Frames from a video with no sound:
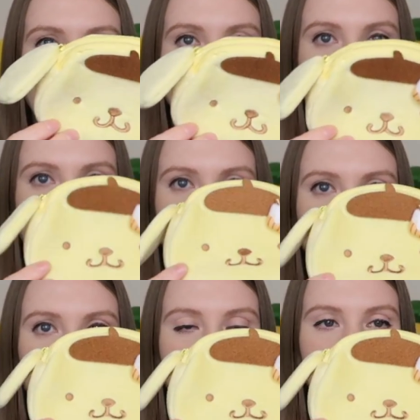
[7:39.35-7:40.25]
is really
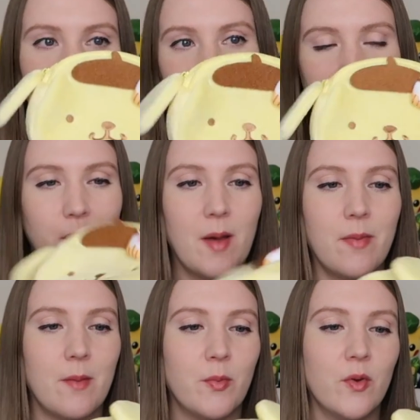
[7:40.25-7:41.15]
adorable. It's just a
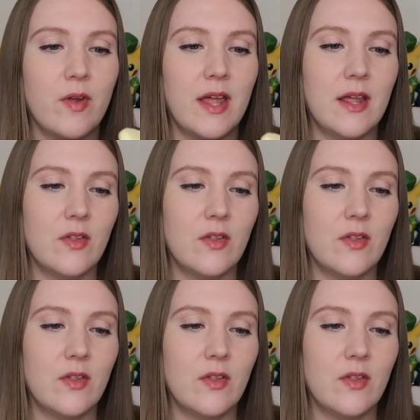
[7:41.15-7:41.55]
pom-pom purin.